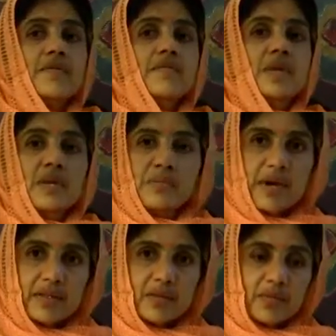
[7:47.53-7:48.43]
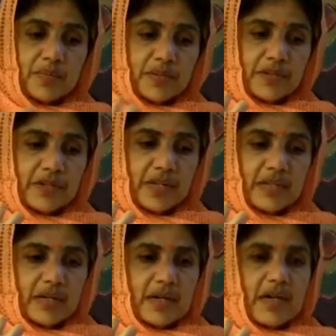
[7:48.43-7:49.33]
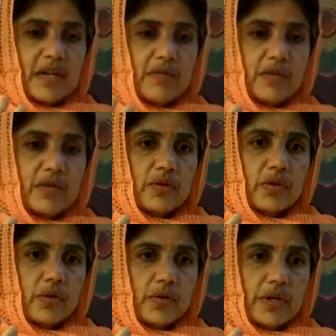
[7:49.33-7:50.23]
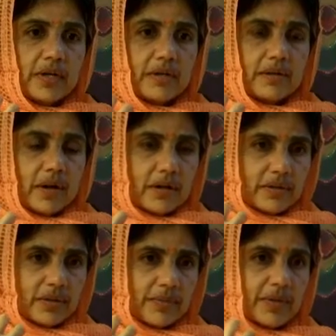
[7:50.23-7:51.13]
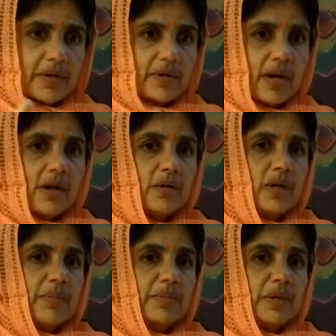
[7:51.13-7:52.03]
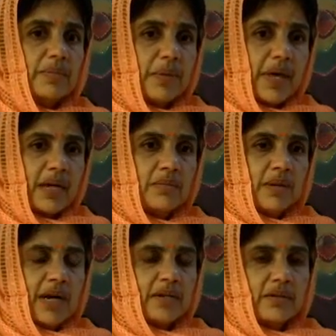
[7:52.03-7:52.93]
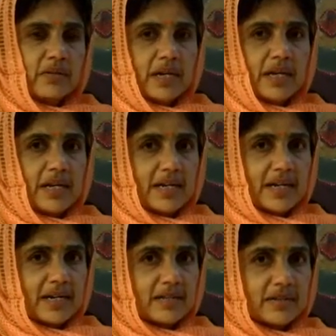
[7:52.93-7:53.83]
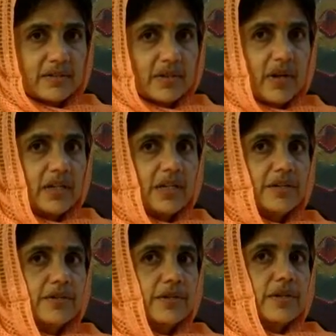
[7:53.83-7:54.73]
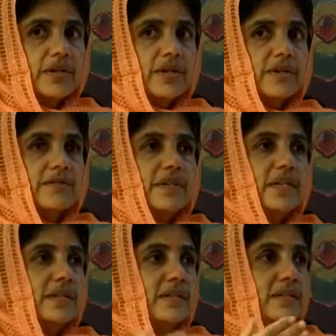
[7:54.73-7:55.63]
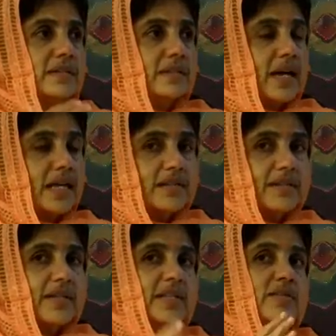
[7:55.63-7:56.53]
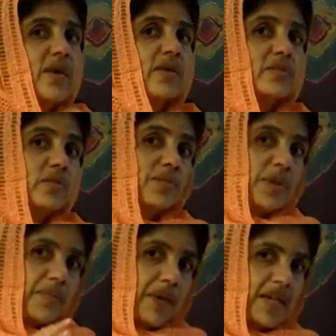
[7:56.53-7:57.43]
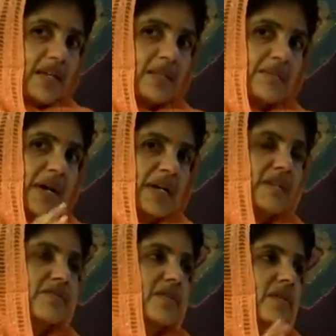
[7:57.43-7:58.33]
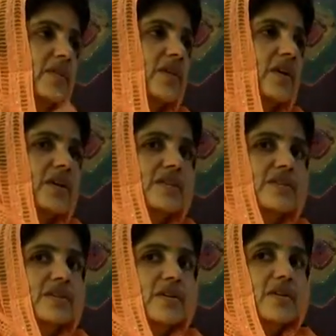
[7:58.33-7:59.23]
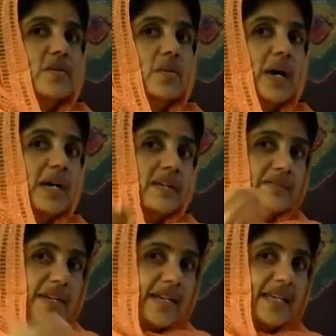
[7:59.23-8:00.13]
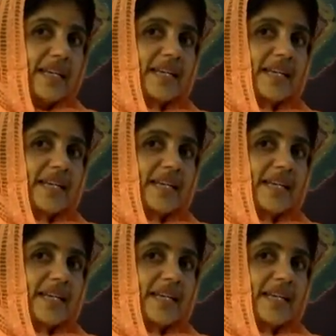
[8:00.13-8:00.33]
we mean by the Upanishad, even though it talks about how a prepared mind only can get this knowledge, very nicely is also preparing the mind for the knowledge while feeding